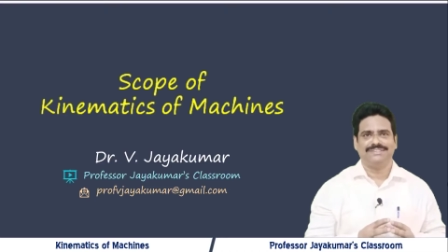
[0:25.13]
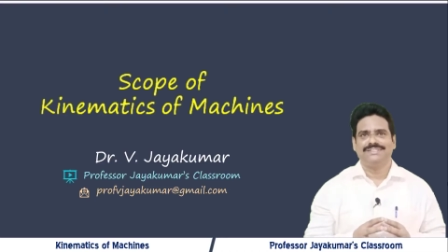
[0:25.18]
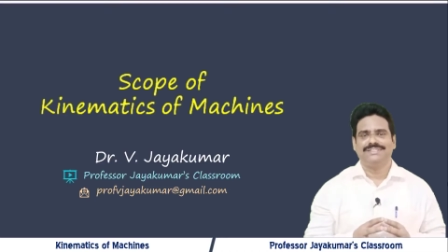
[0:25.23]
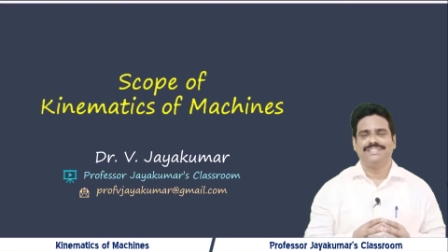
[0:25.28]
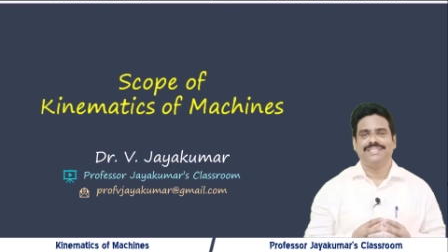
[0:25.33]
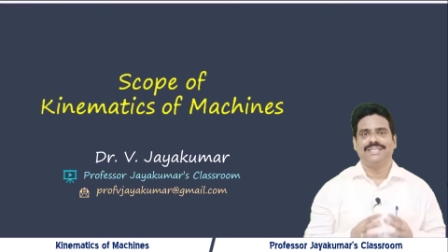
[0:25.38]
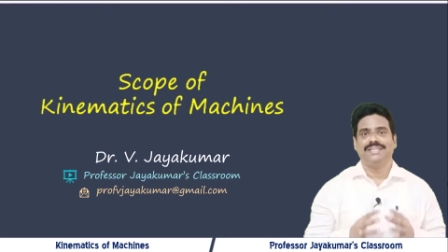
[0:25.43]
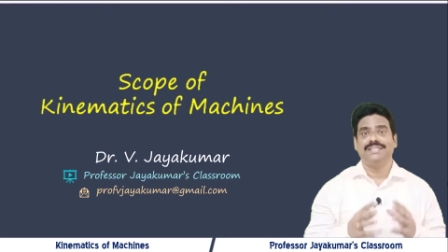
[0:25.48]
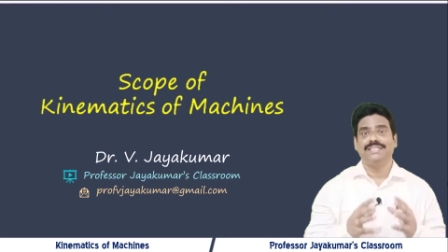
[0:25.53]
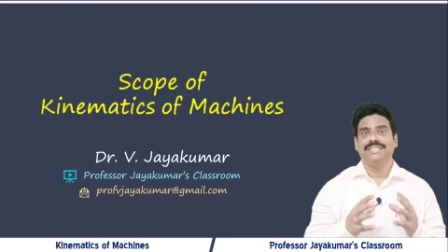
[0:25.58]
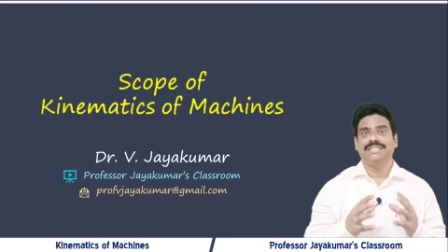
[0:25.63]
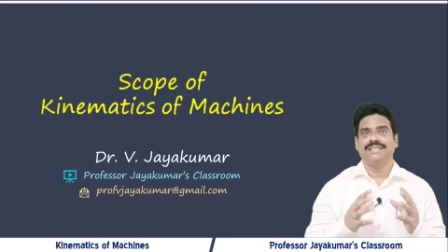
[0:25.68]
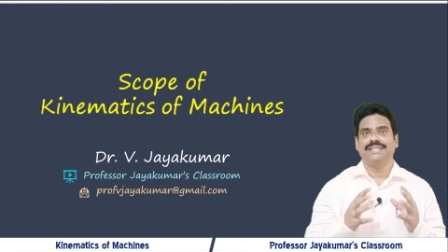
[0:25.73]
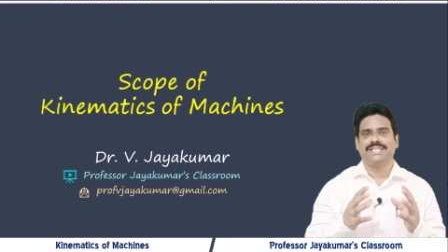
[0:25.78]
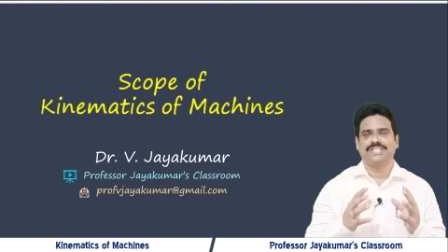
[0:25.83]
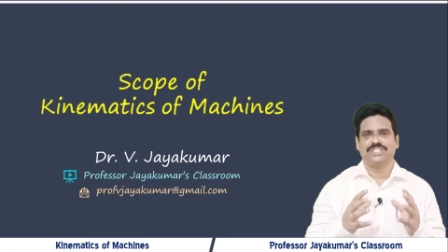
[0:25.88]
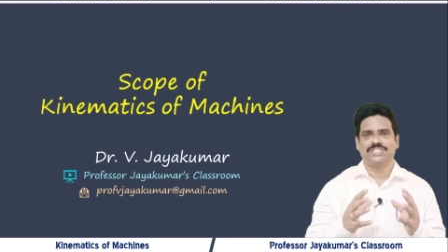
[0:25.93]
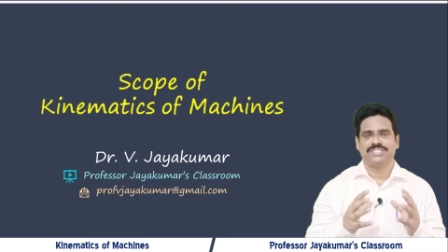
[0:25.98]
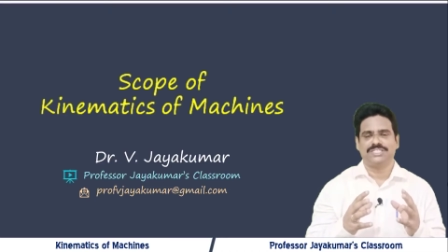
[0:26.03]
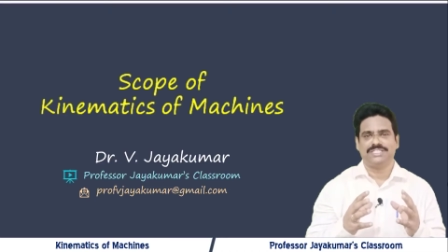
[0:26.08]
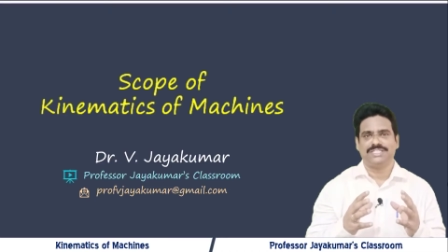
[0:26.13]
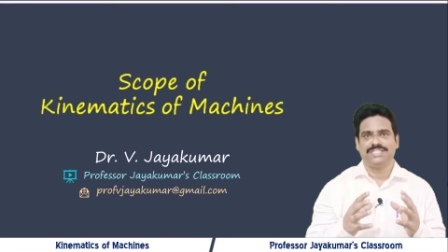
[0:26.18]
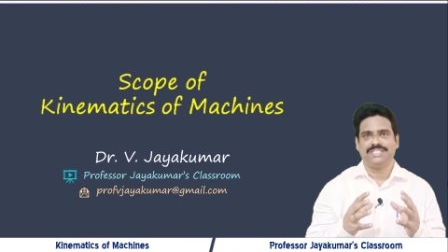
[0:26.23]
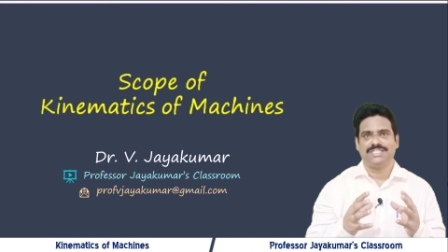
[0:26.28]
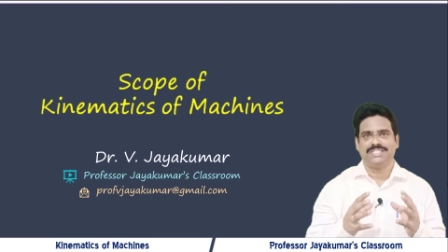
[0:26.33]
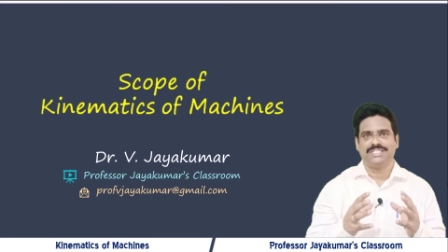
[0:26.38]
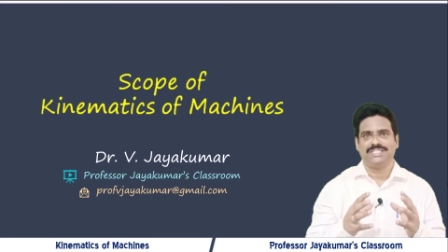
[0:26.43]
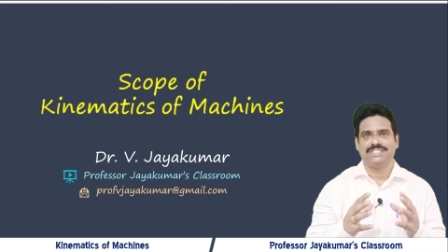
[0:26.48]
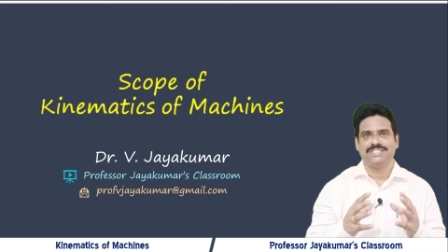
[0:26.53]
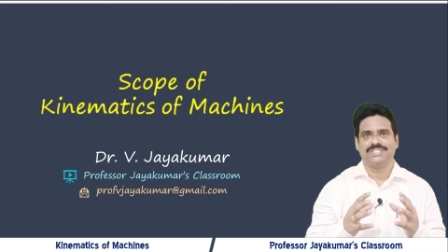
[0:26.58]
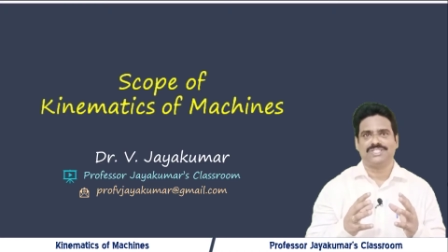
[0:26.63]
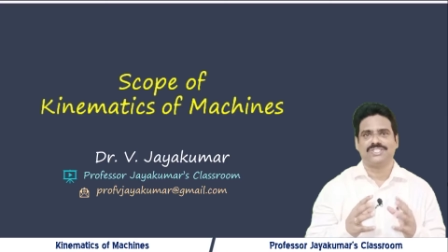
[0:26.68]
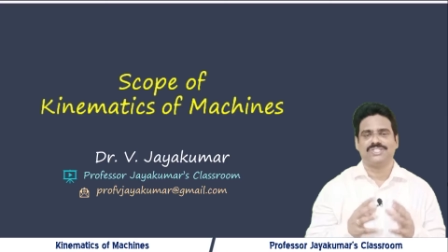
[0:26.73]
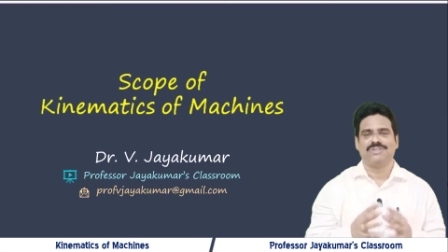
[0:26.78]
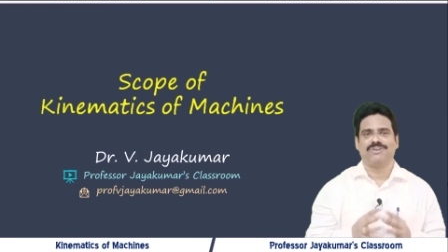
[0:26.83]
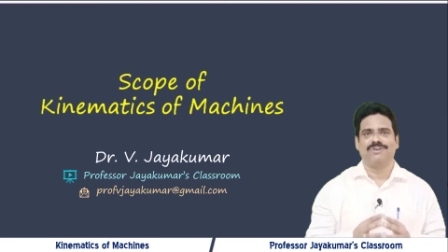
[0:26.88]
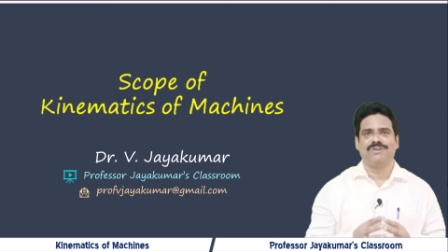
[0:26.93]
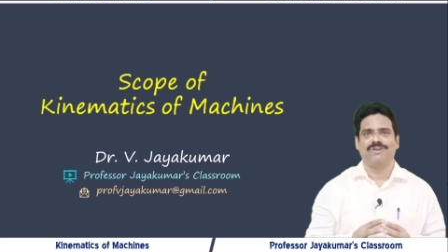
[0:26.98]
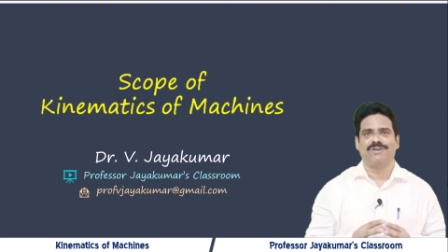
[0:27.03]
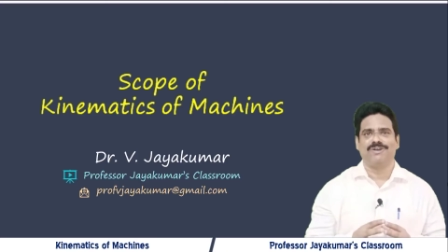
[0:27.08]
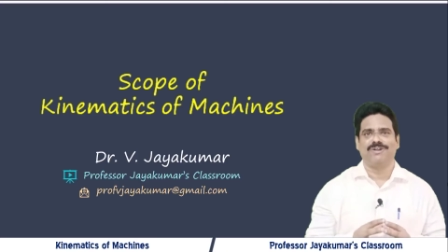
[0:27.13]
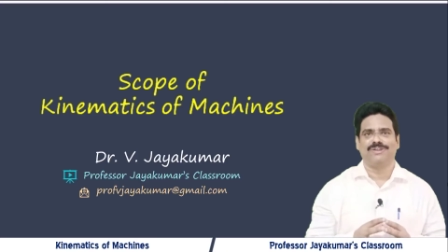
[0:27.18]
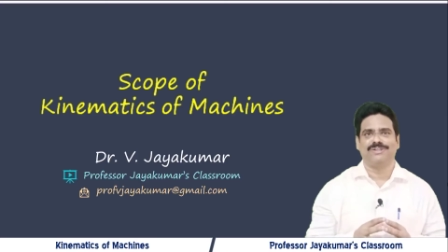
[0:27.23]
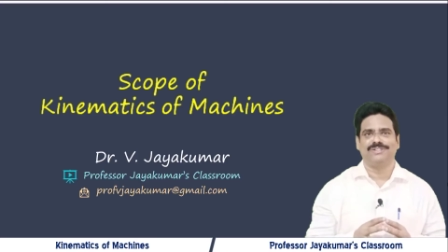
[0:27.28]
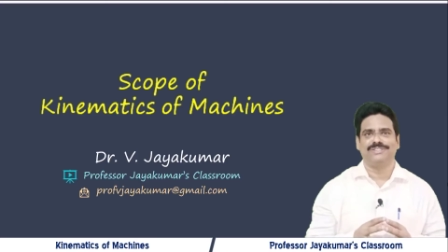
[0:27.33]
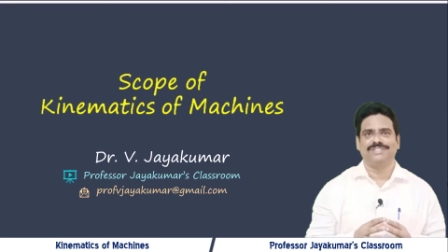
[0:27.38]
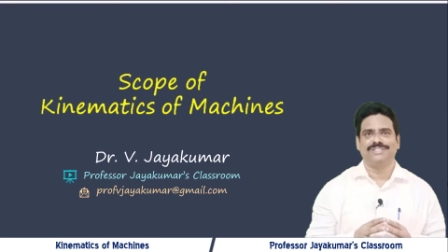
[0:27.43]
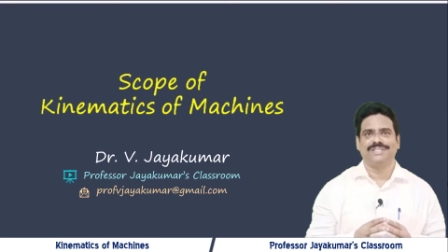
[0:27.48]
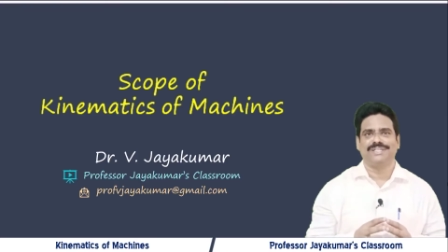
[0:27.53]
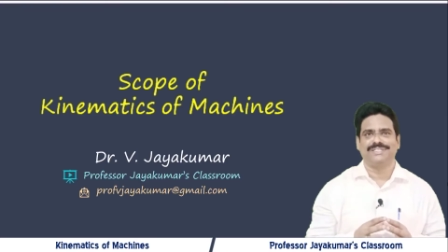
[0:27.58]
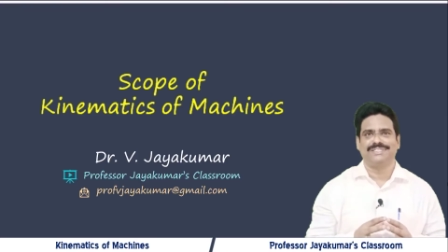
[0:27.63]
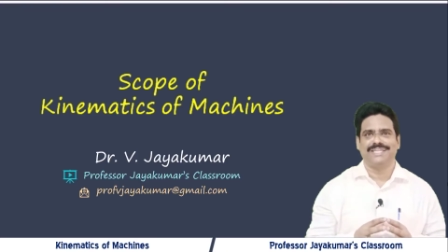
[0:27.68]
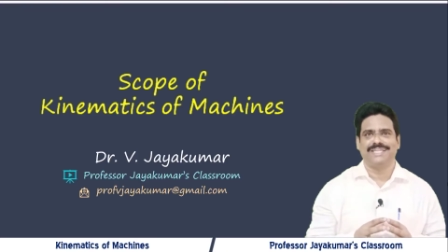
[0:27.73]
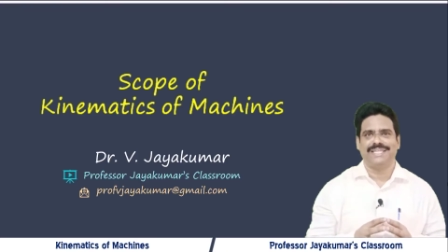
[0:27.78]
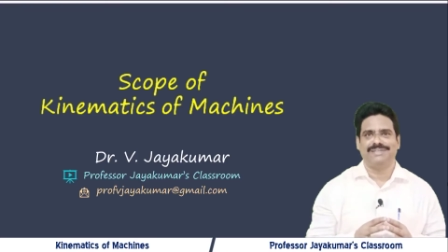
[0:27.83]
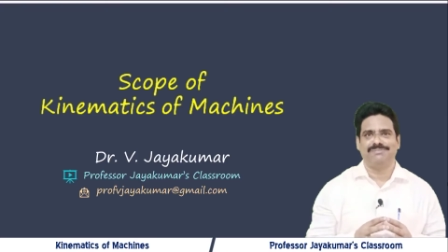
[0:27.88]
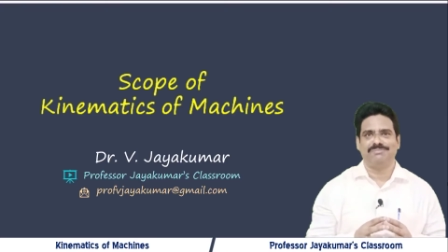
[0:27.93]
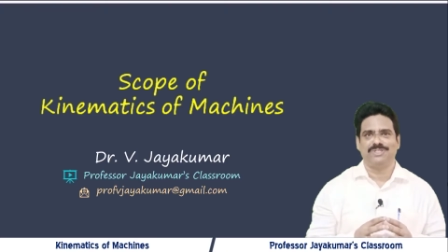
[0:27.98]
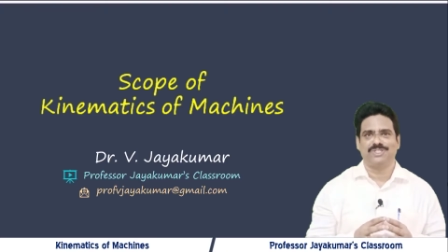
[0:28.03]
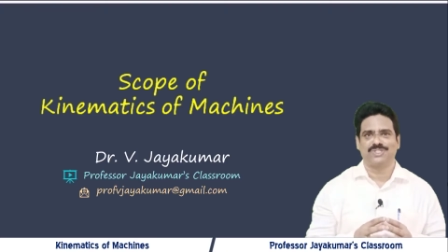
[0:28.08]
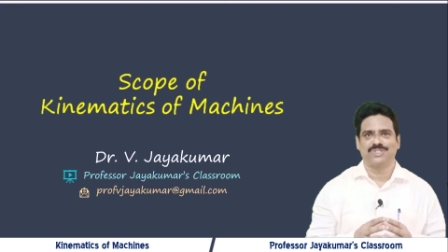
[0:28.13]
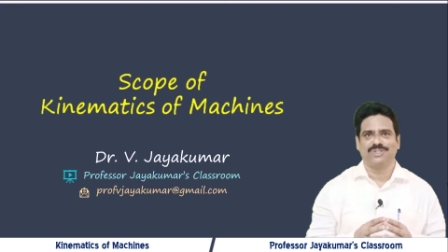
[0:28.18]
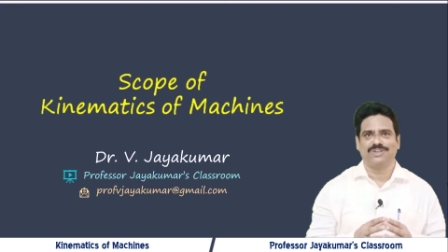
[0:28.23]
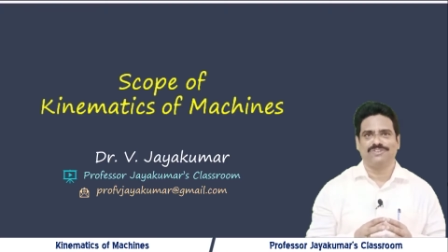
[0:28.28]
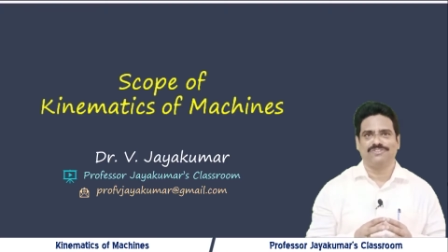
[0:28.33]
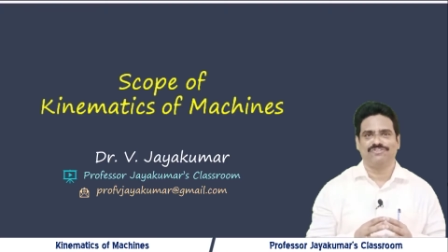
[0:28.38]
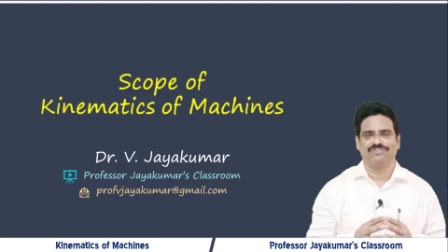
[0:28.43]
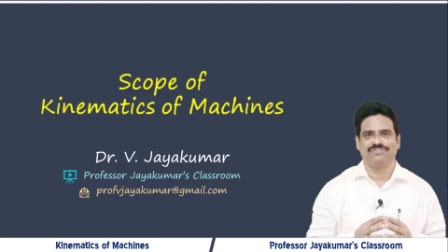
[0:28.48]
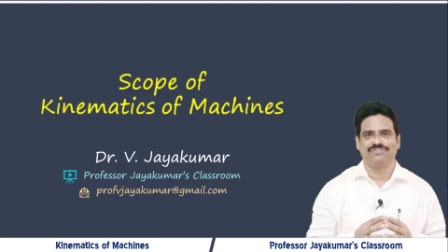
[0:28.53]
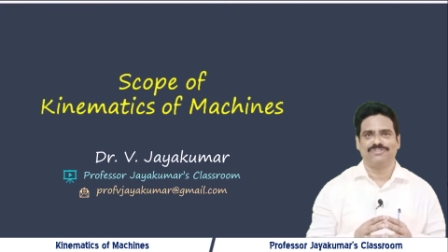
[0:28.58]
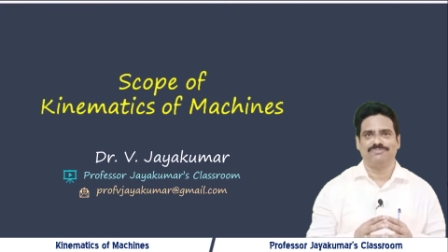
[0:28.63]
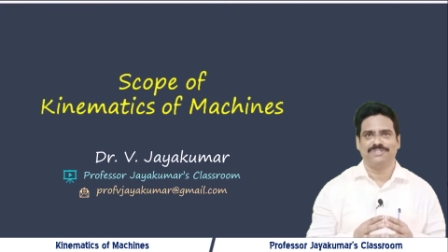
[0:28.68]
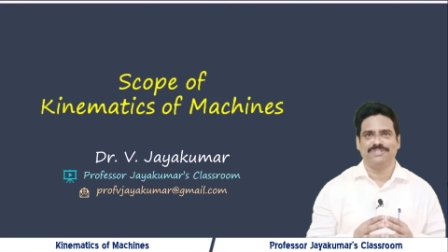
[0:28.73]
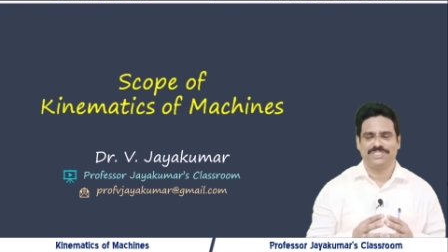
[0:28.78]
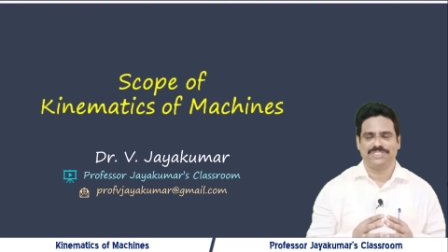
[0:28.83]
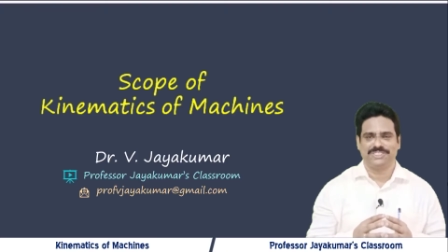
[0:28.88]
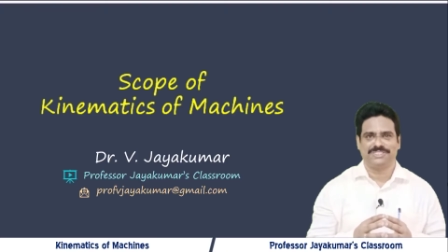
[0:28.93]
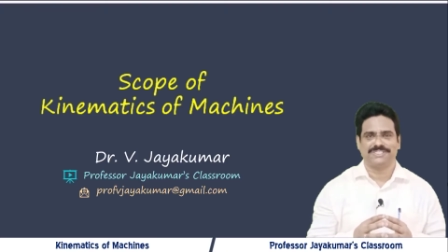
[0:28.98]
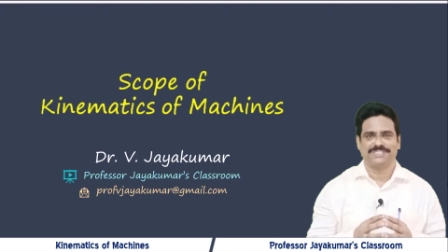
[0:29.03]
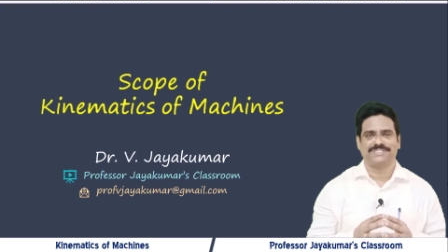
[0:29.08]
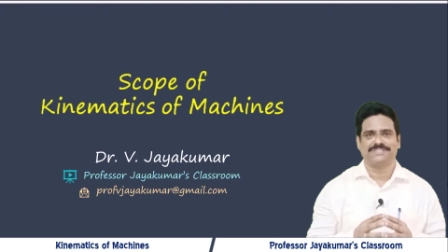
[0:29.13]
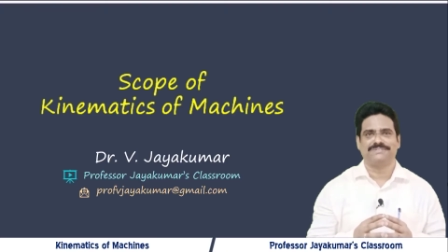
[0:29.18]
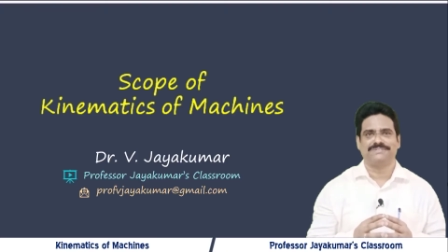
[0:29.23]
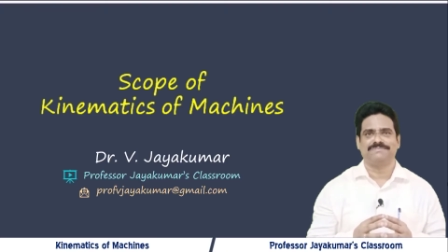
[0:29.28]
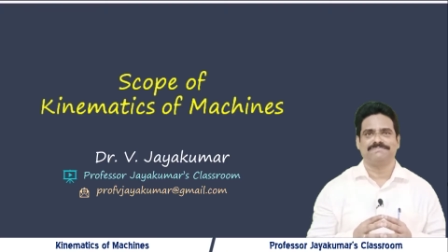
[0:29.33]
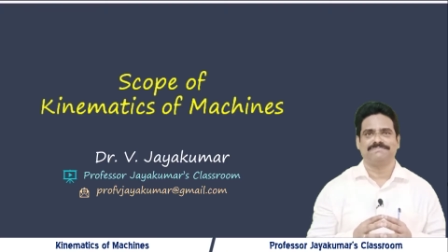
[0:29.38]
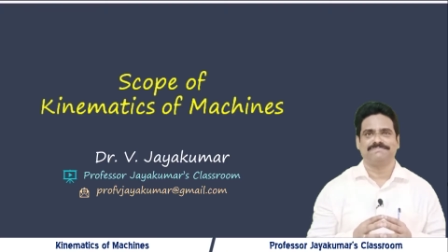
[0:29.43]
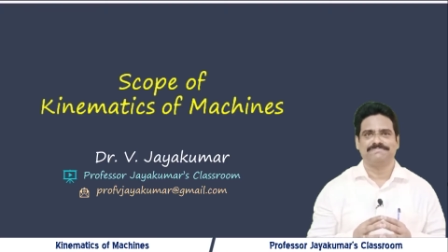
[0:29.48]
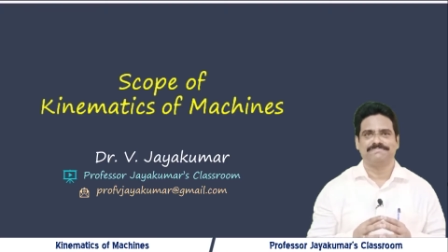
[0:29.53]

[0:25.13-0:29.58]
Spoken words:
earlier lecture series on dynamics of machines.